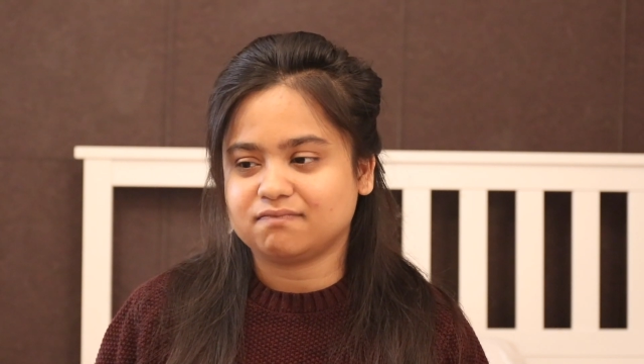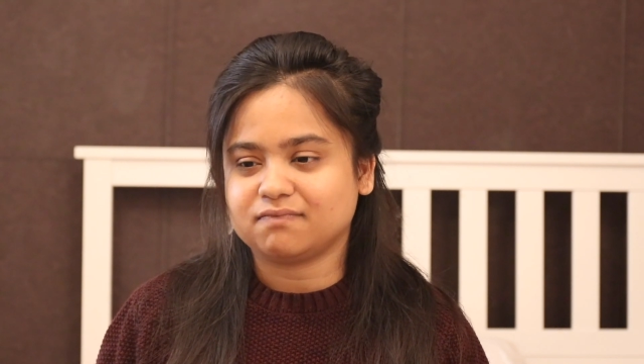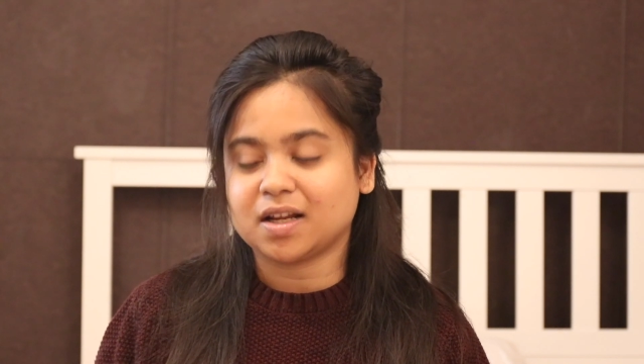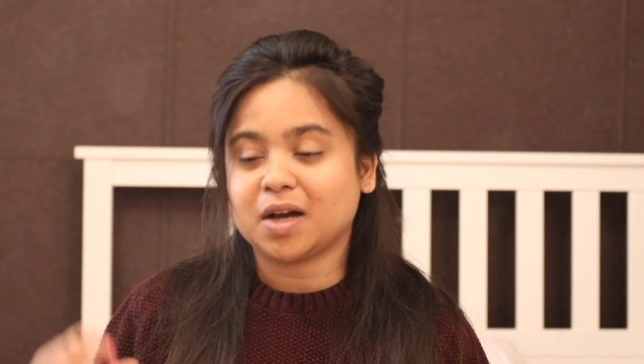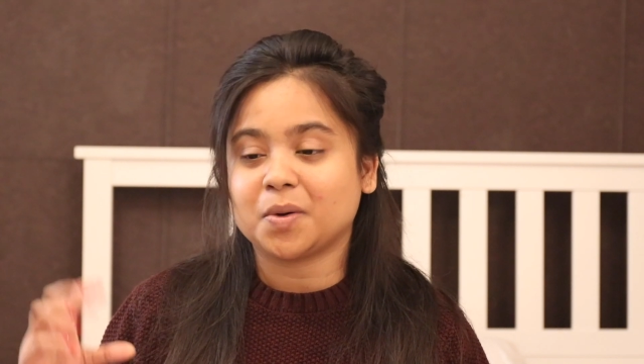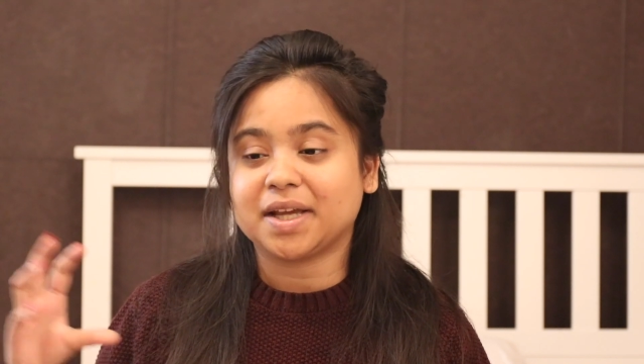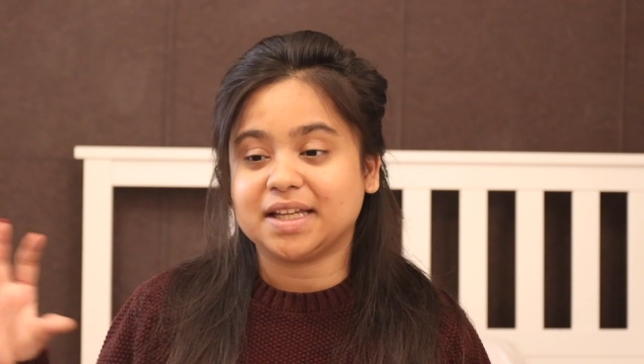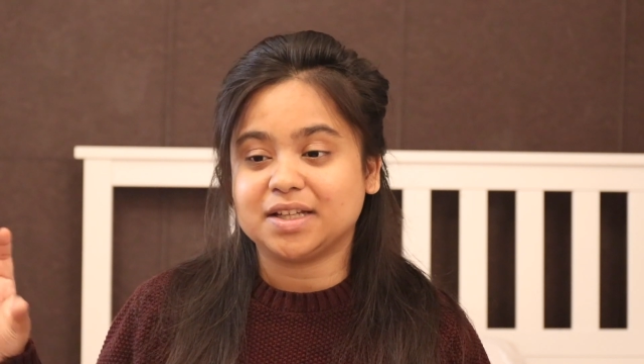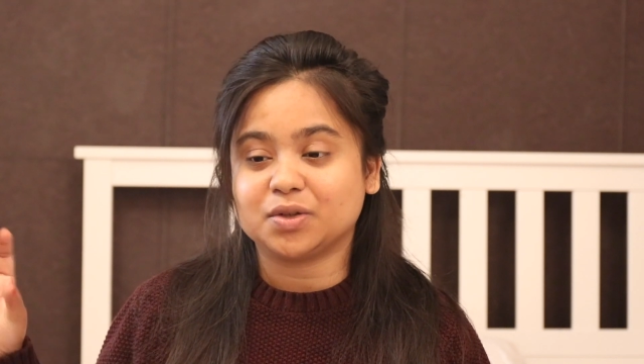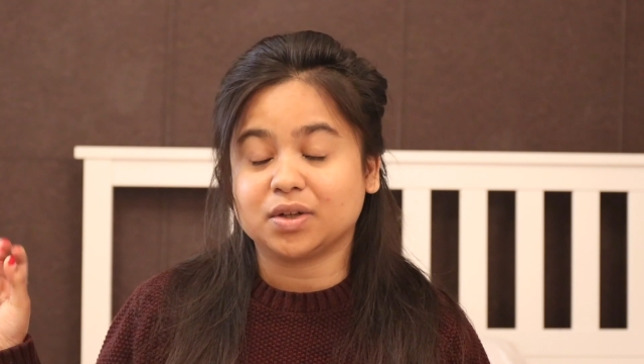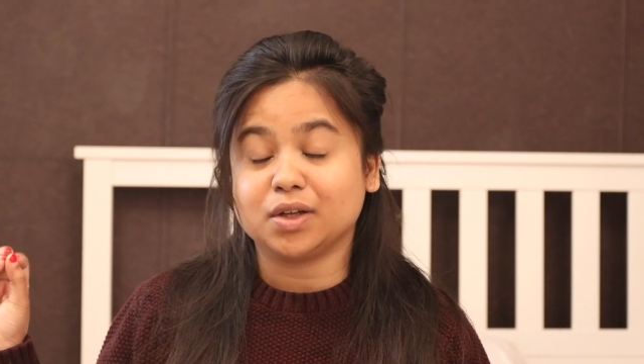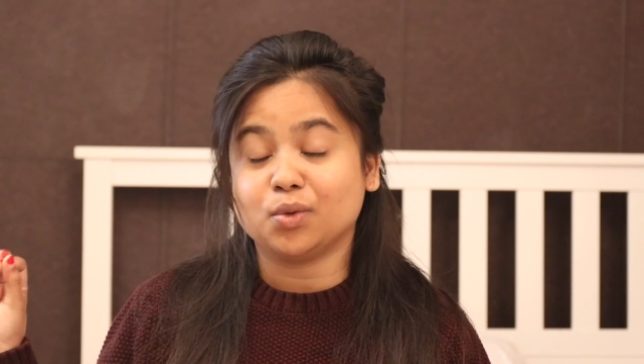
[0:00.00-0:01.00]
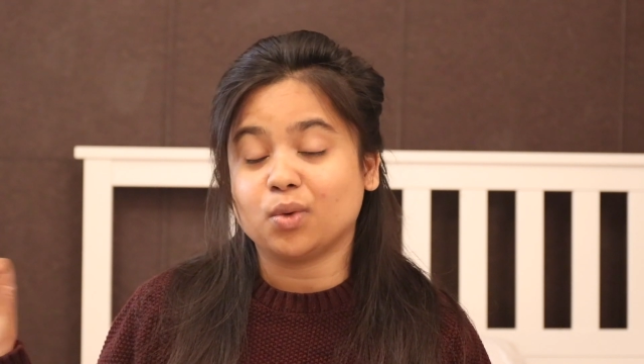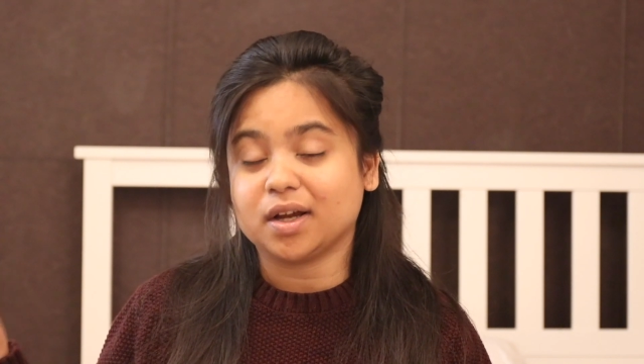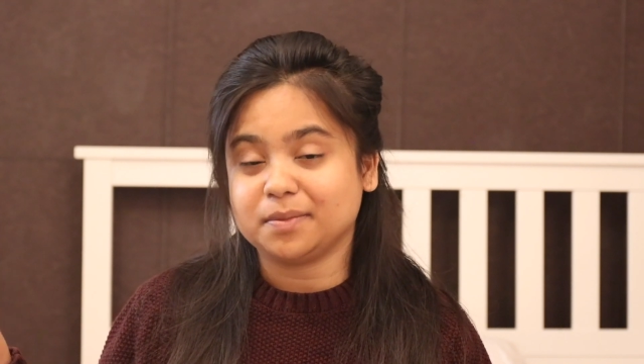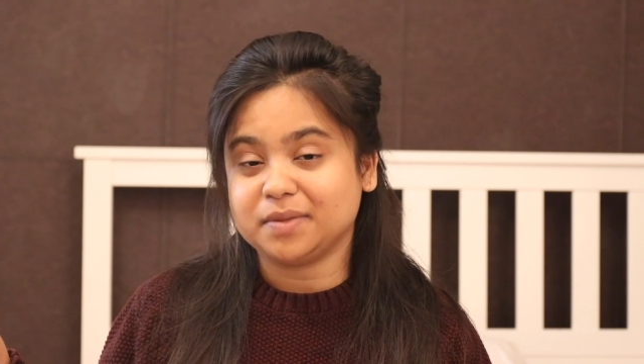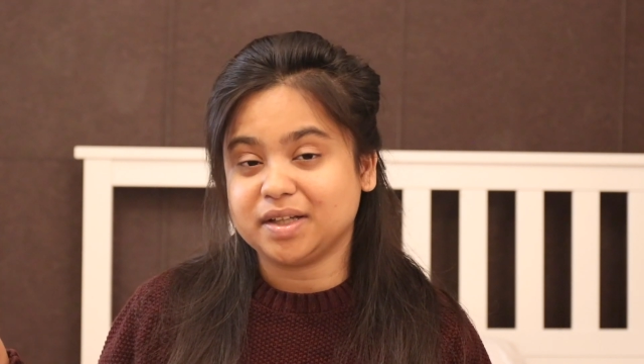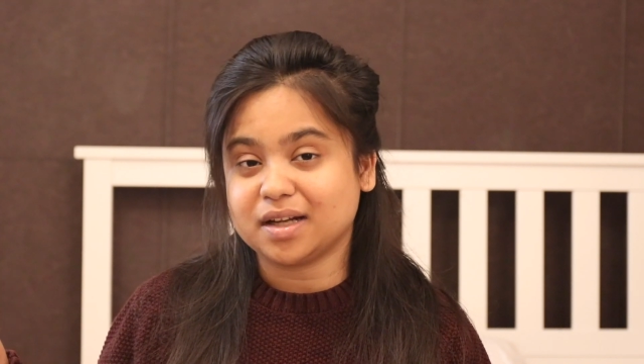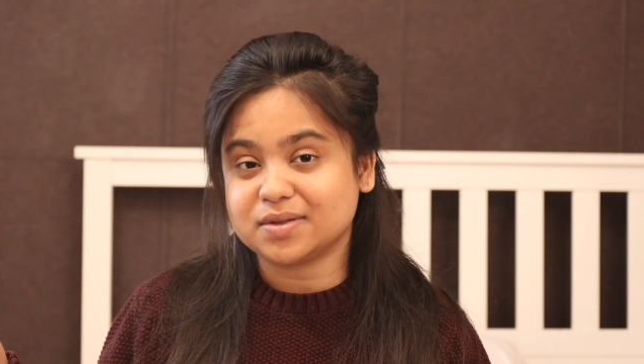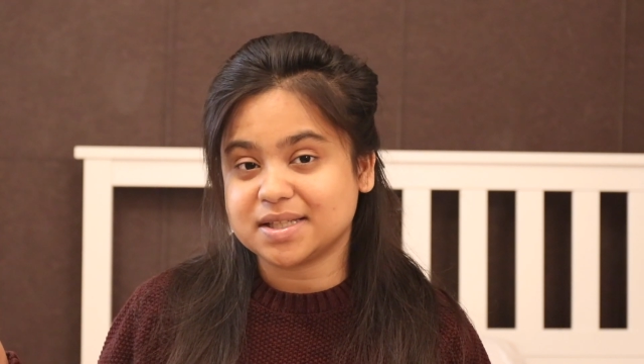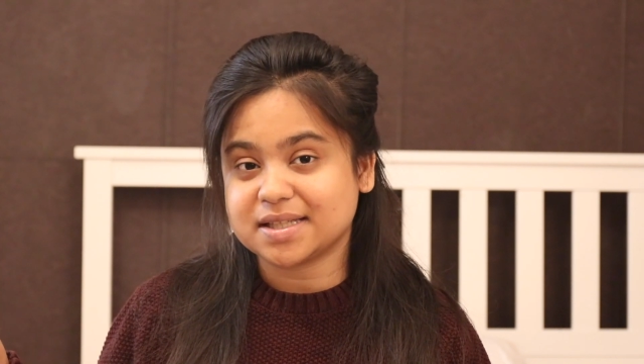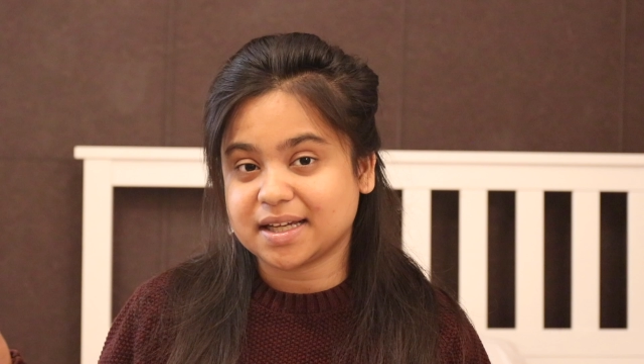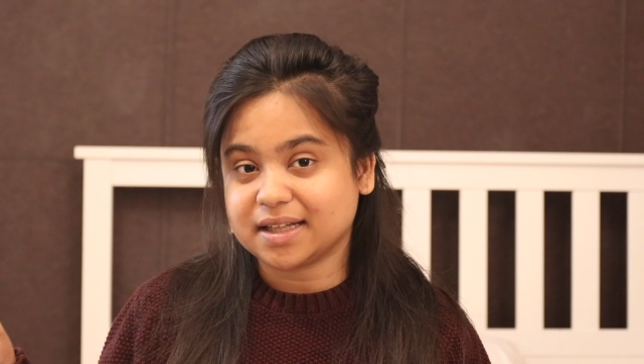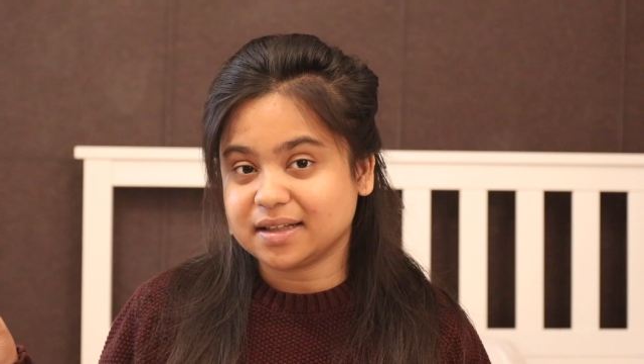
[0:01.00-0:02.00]
now I eat only one meal
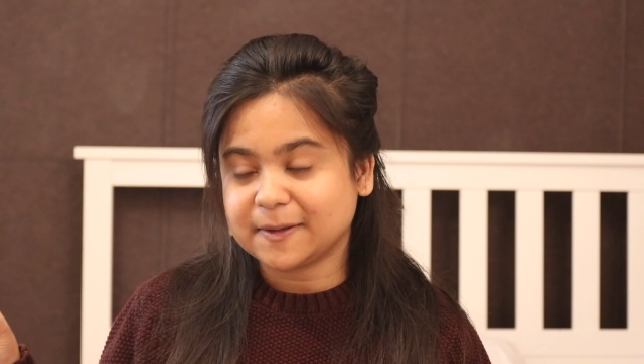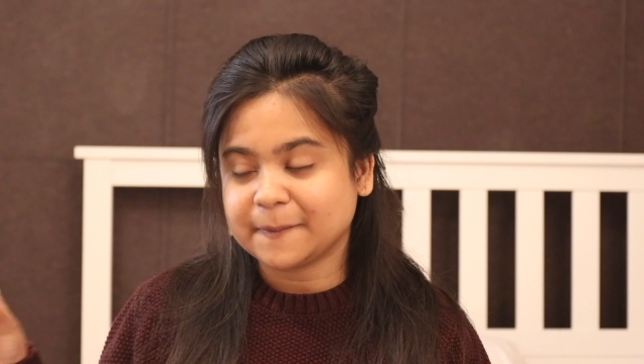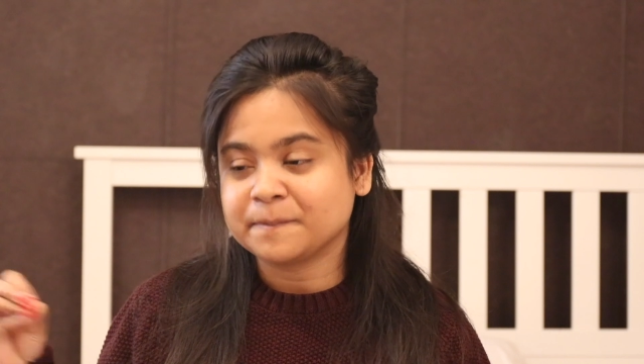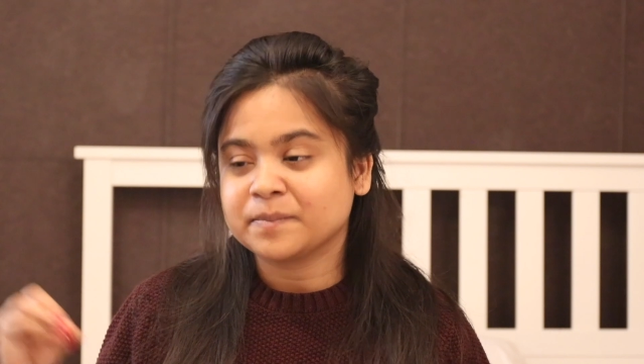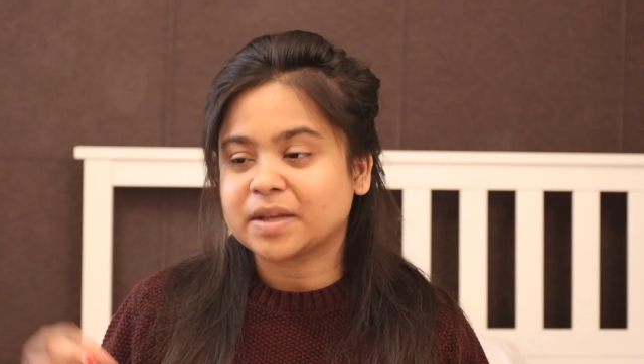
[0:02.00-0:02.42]
outside